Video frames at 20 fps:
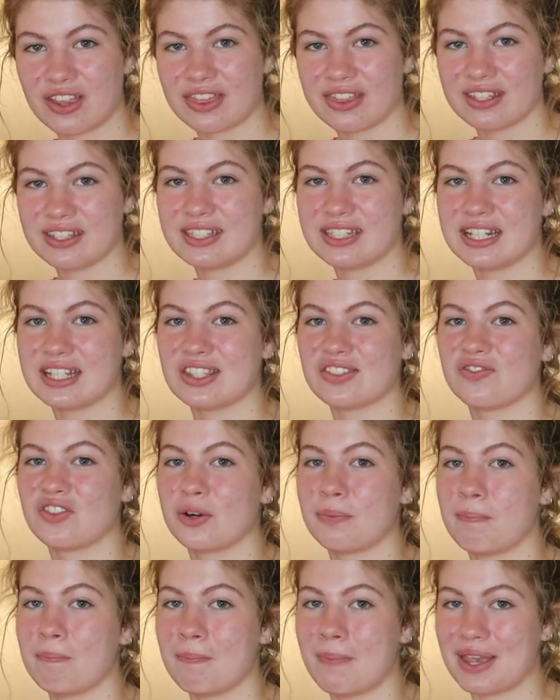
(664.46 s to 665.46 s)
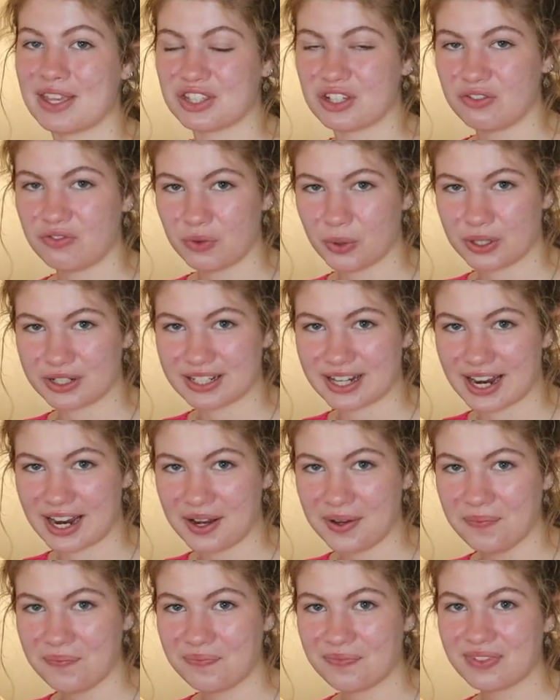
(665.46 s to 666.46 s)
This stands for mezzo
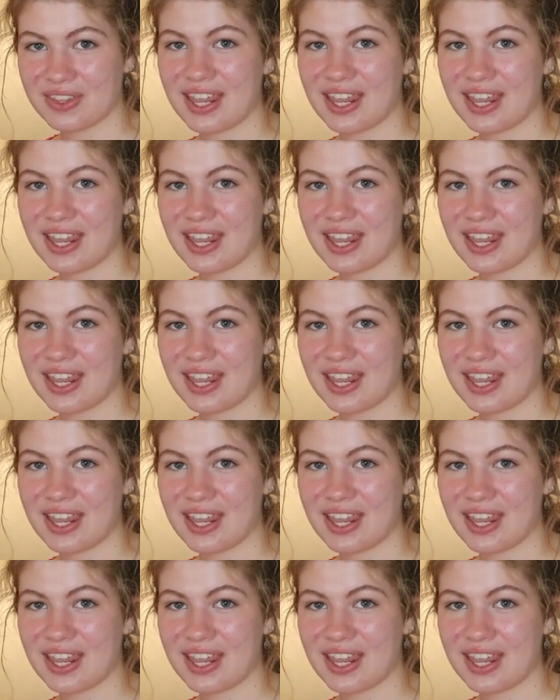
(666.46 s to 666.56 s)
forte.